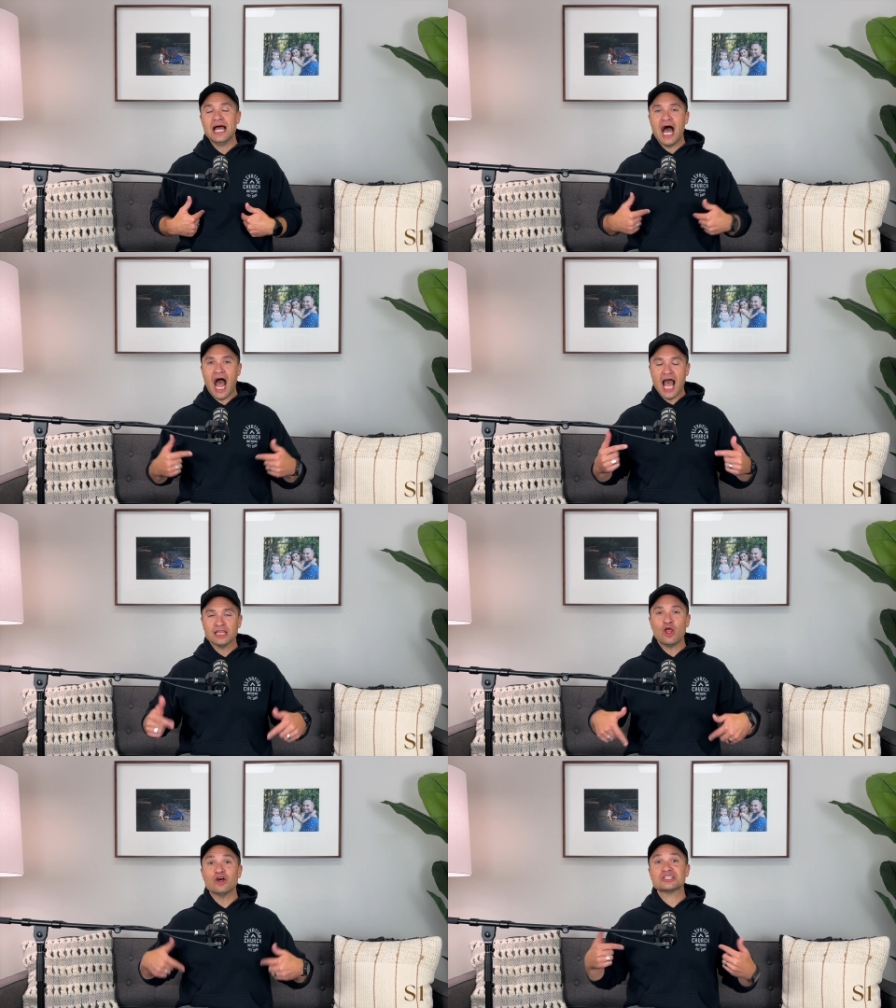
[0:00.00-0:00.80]
I
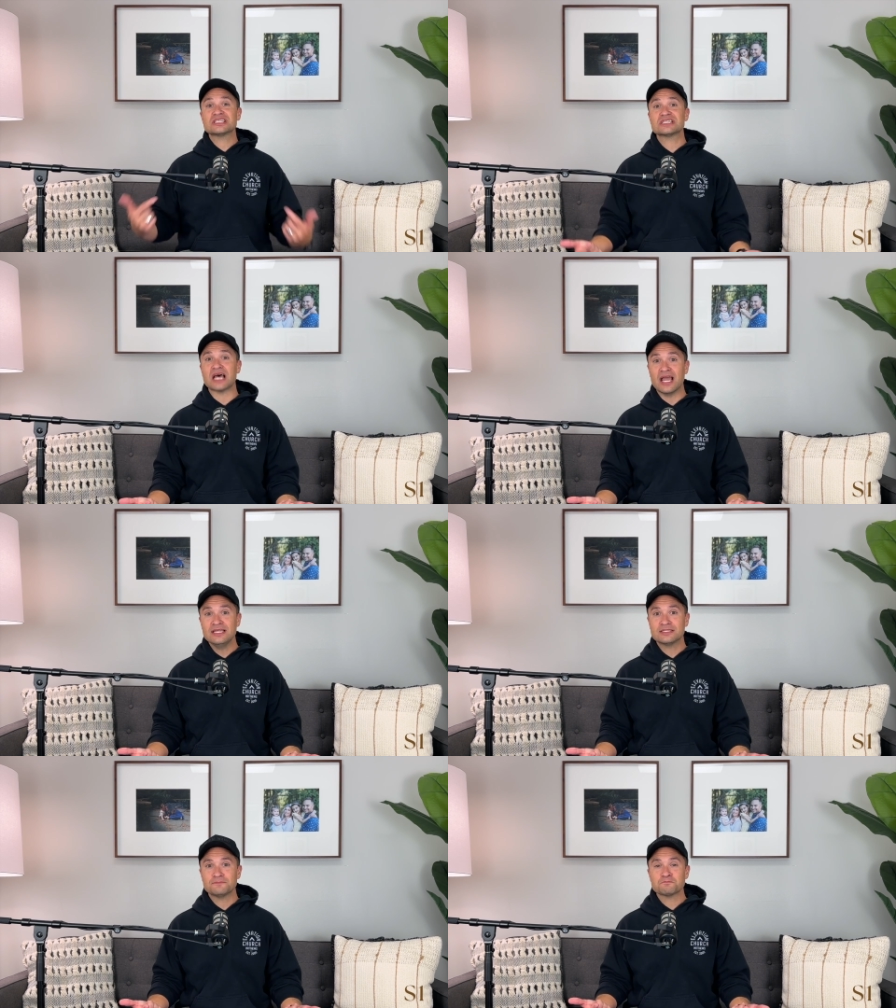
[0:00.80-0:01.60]
lost
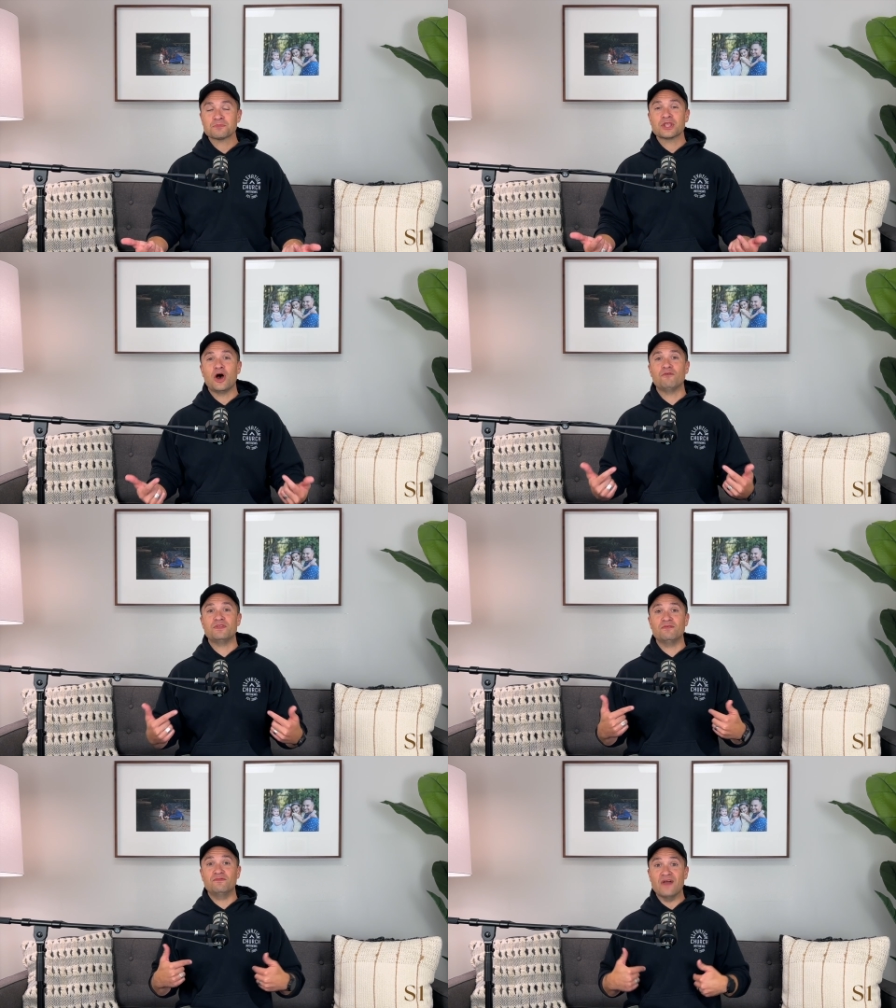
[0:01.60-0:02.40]
sight of
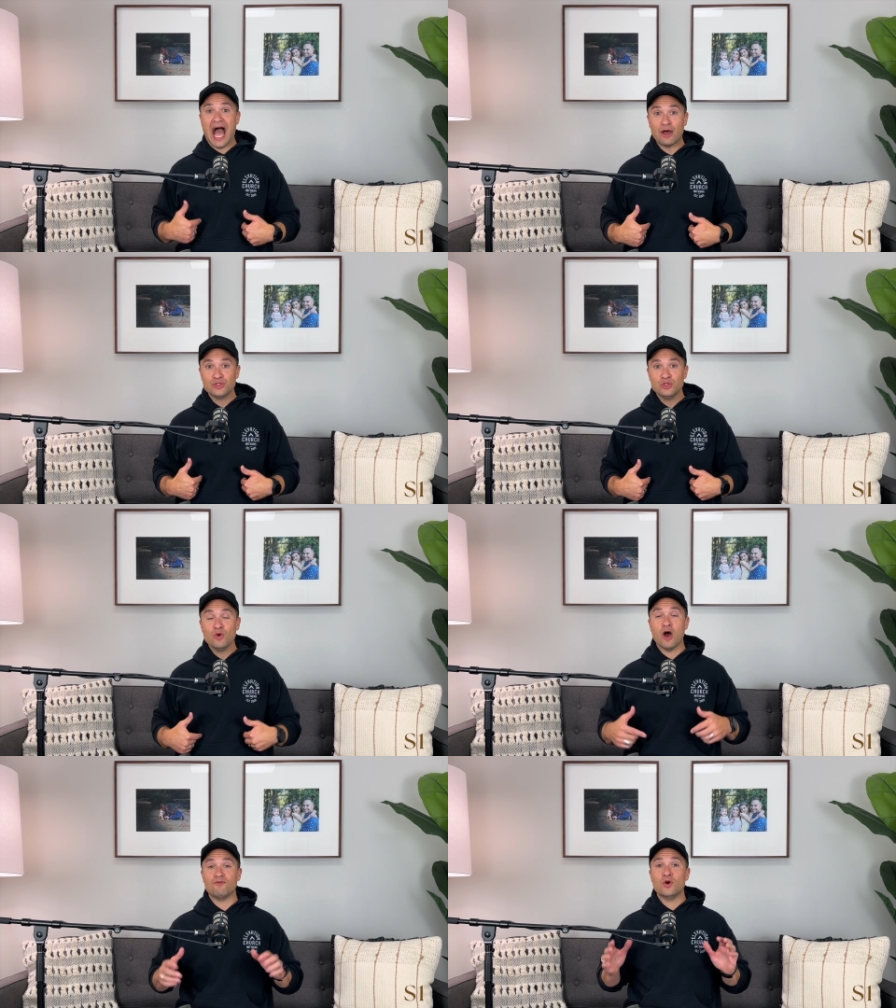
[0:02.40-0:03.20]
the value
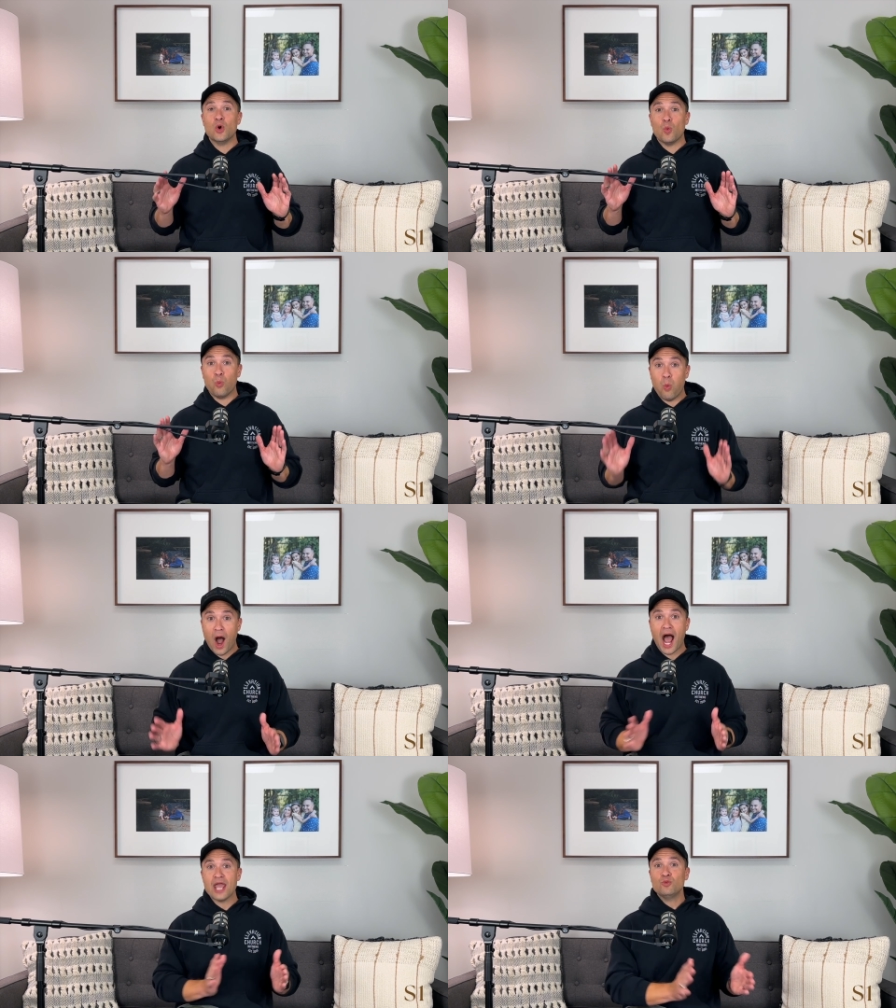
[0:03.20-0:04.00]
of
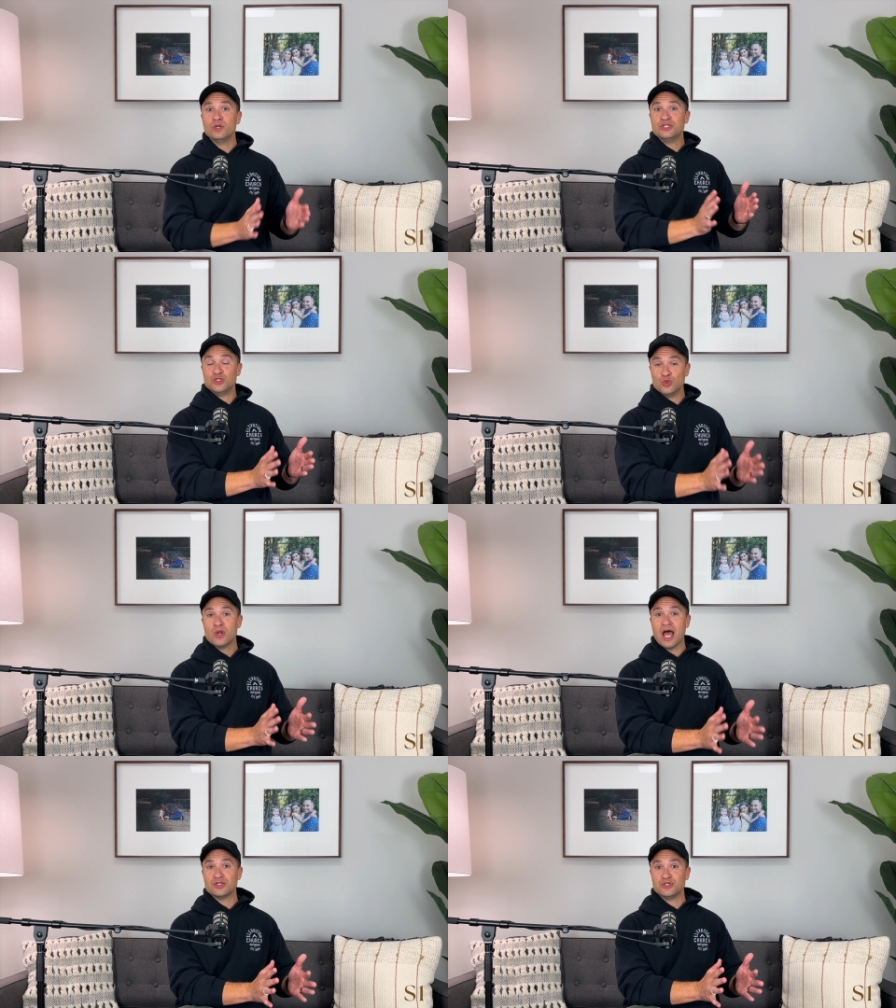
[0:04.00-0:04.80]
why we do
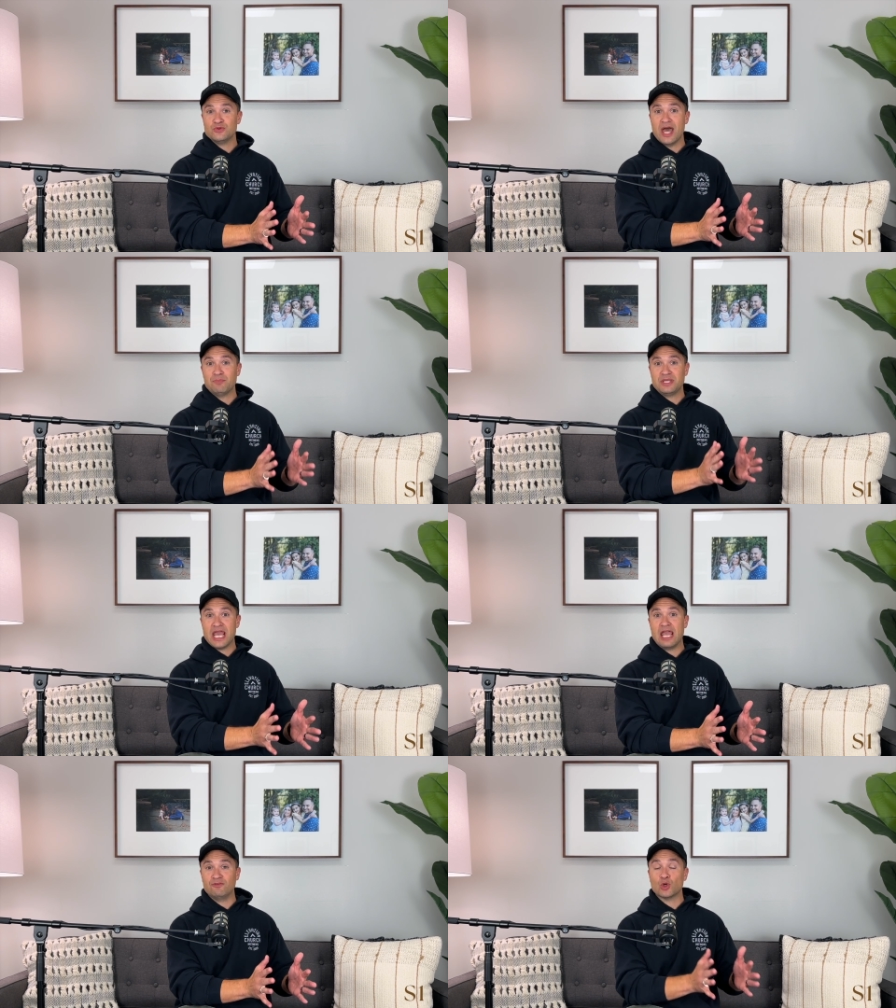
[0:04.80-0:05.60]
not do that
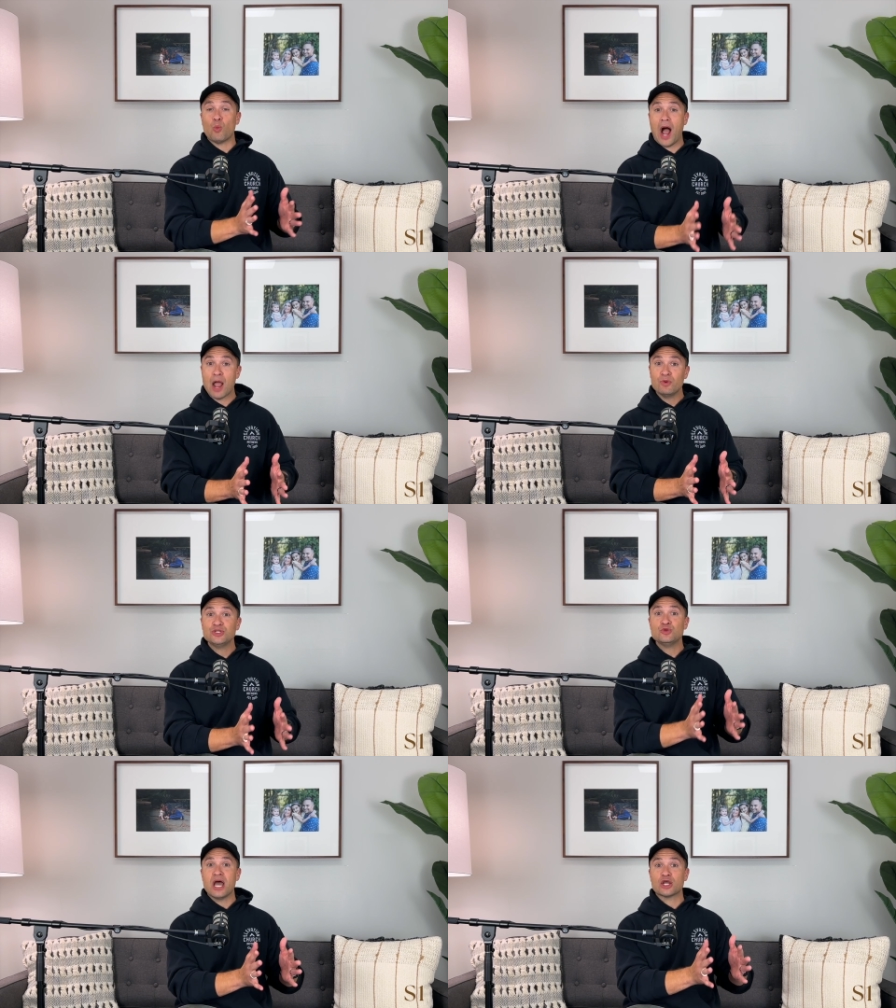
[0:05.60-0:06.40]
behavior, why we
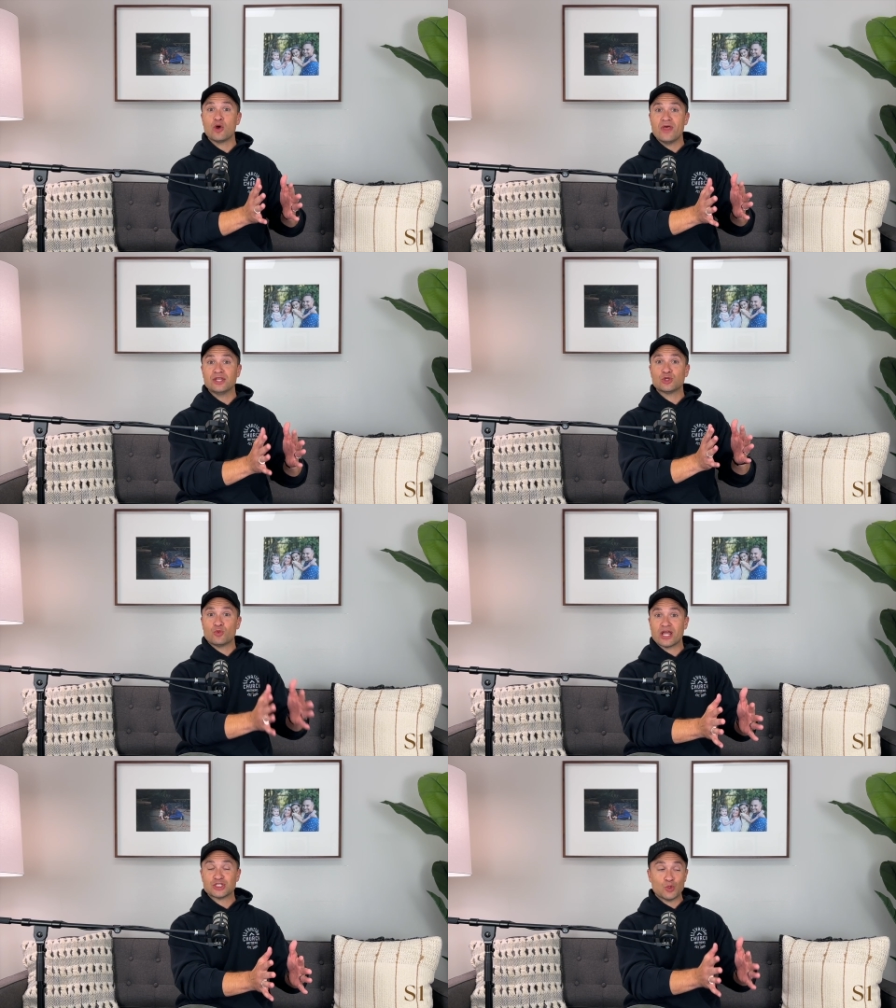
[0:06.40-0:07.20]
do not go that
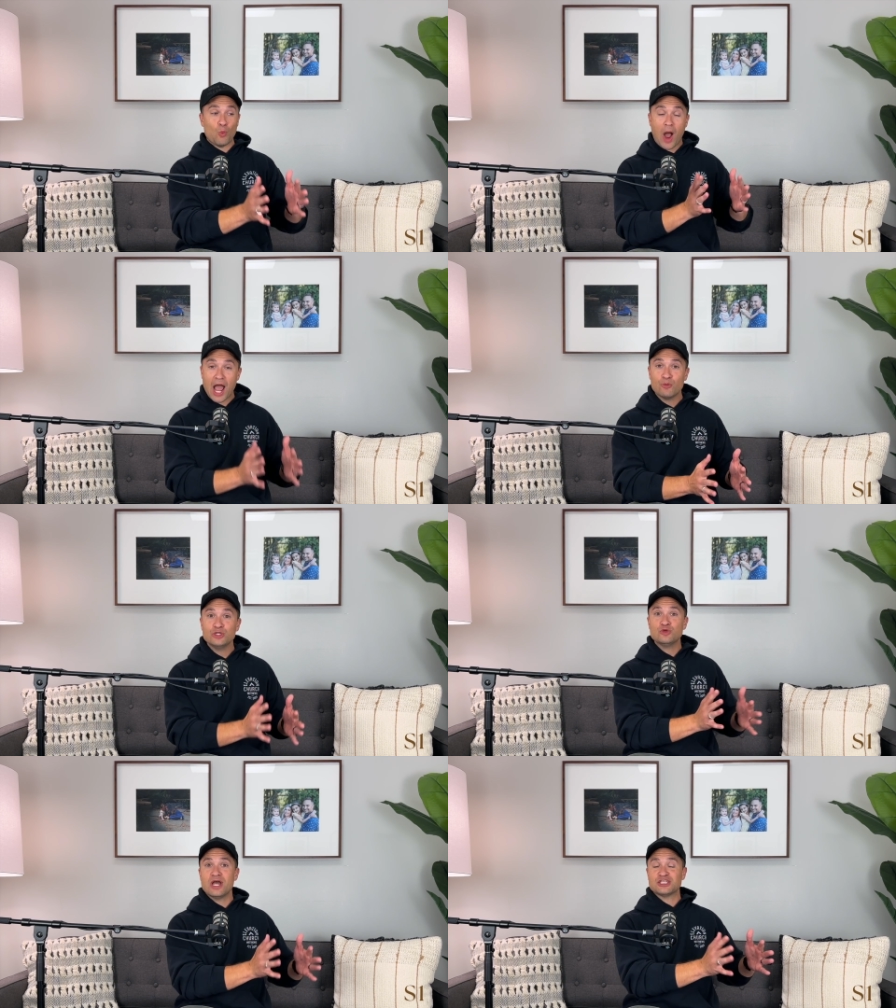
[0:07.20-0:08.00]
direction, why we
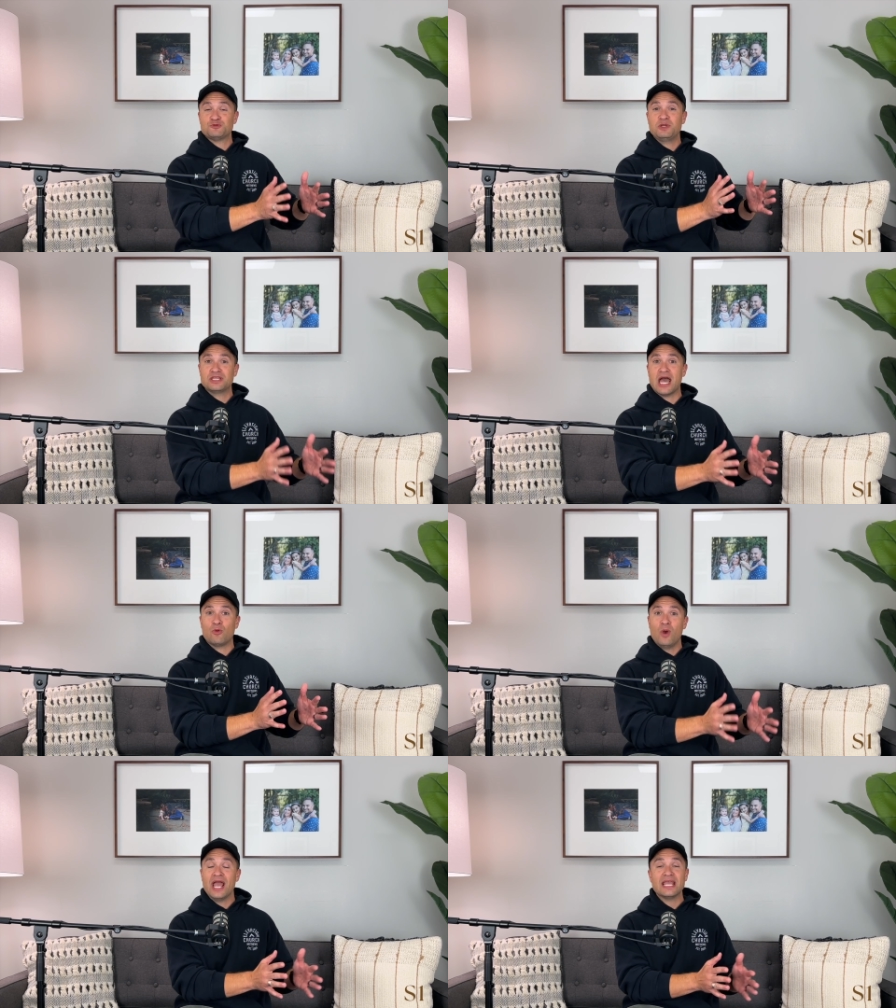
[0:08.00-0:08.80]
do not speak that
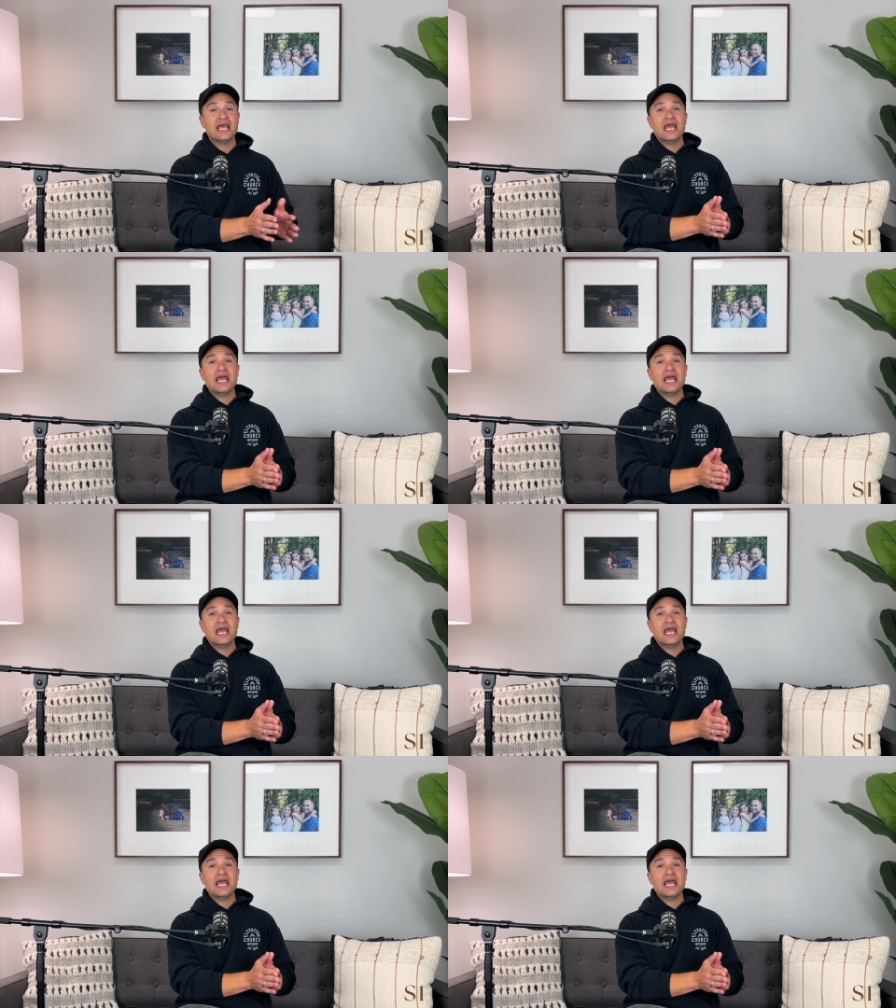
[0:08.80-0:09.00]
way.